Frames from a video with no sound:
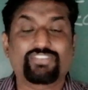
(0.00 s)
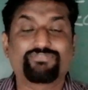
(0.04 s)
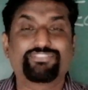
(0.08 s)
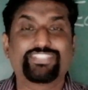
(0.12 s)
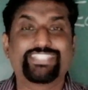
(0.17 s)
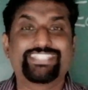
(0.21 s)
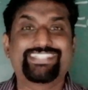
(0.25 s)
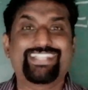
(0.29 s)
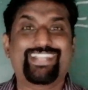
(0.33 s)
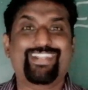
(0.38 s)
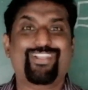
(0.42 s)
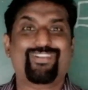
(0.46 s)
of
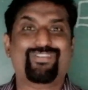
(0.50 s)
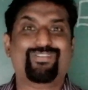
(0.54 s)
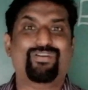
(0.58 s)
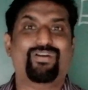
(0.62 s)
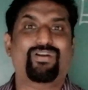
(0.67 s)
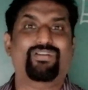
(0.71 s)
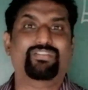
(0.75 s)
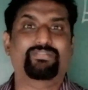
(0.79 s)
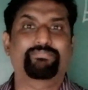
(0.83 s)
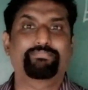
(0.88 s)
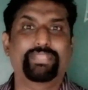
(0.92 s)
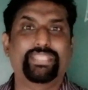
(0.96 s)
Indian
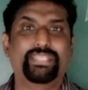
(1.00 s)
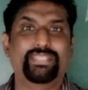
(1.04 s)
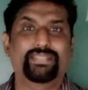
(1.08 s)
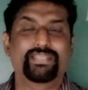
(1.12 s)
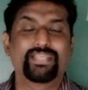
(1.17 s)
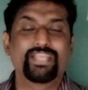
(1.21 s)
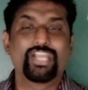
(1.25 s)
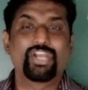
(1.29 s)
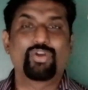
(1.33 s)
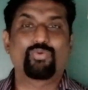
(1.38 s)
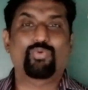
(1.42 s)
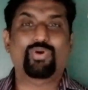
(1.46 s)
economy,
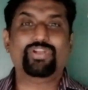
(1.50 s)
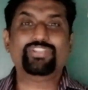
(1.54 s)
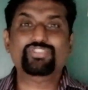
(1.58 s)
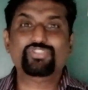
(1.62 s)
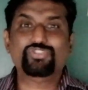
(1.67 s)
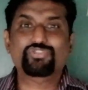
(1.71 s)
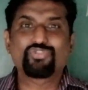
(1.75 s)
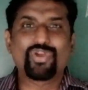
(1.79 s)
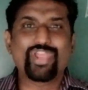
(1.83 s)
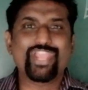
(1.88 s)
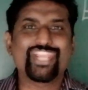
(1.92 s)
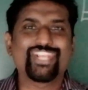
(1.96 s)
what's
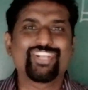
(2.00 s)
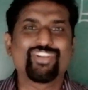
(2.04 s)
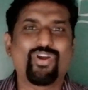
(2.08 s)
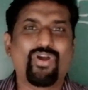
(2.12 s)
going